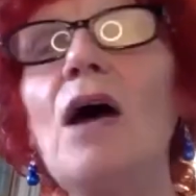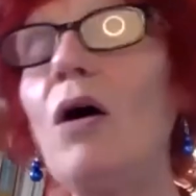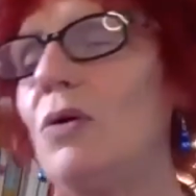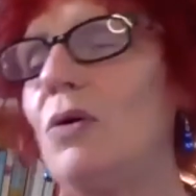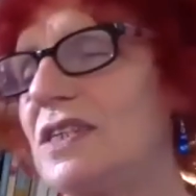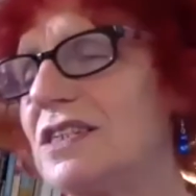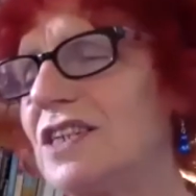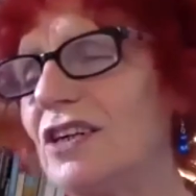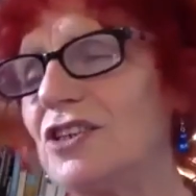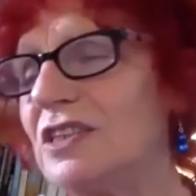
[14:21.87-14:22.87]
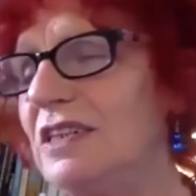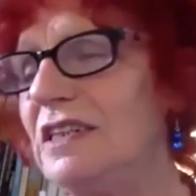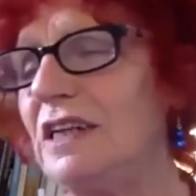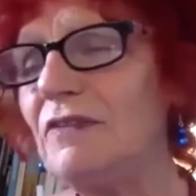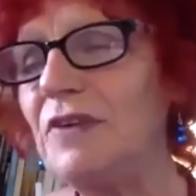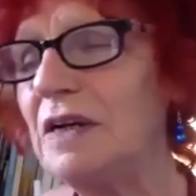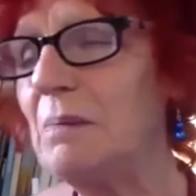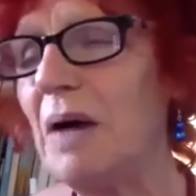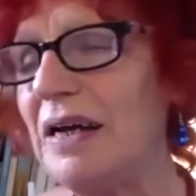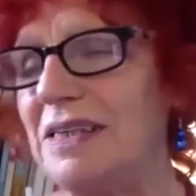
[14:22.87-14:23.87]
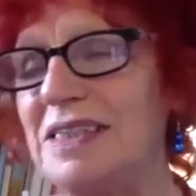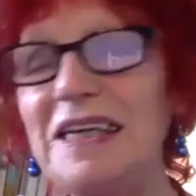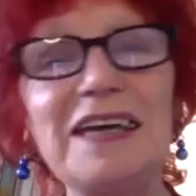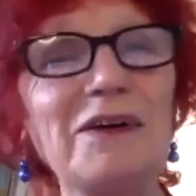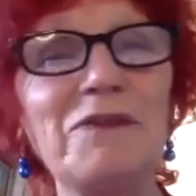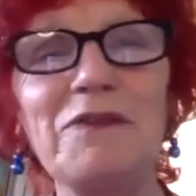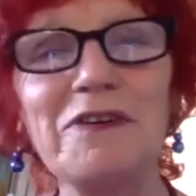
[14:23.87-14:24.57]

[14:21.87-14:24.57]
Oh, such loving a mind to give.